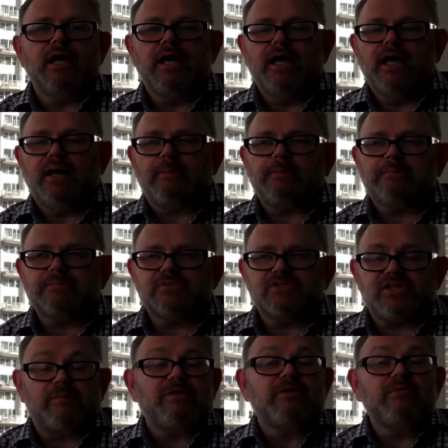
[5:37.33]
Um,
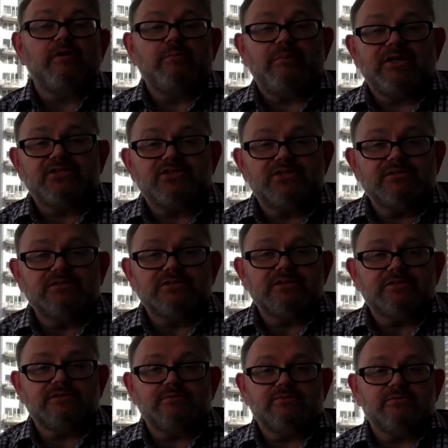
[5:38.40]
some of them are best
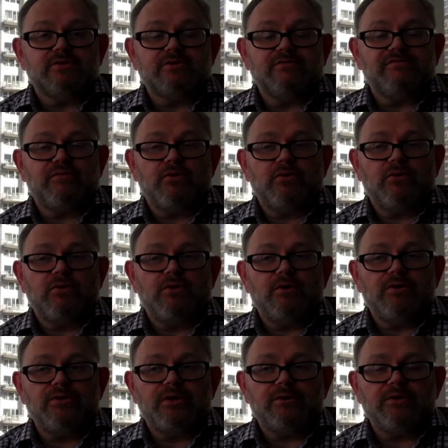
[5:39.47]
suited to,
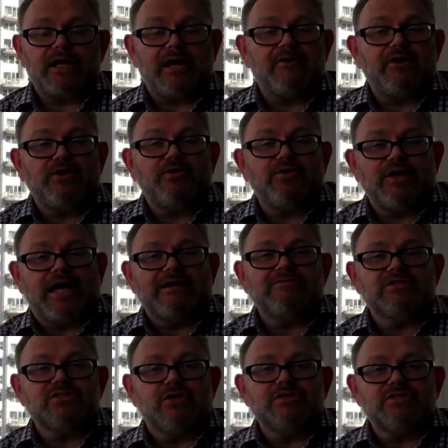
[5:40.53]
for you know carrying on the
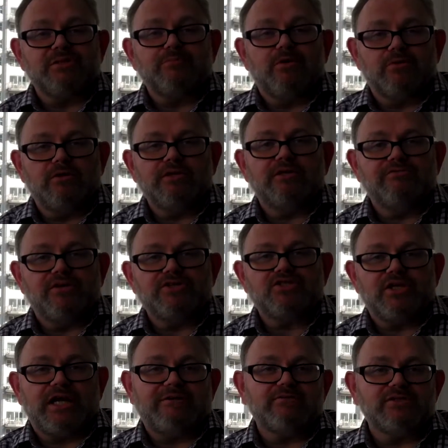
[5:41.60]
advertising model, the
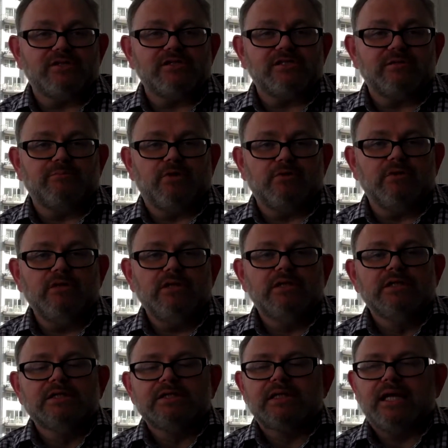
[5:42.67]
conventional advertising model,
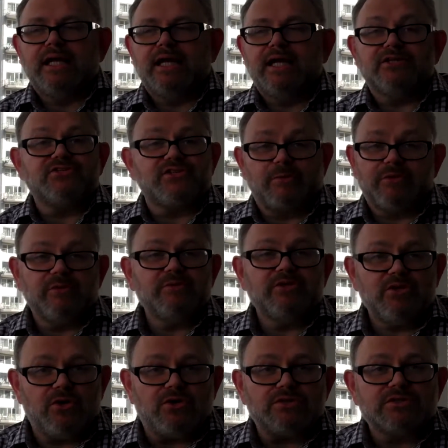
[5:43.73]
uh, and some of them
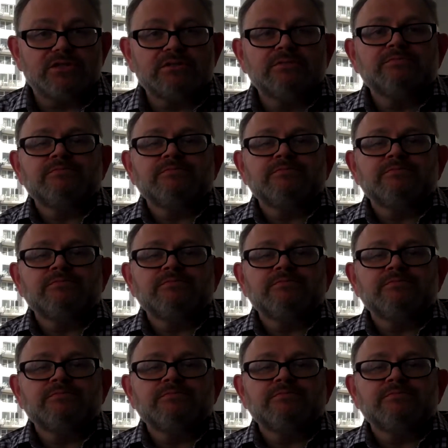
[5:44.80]
are not.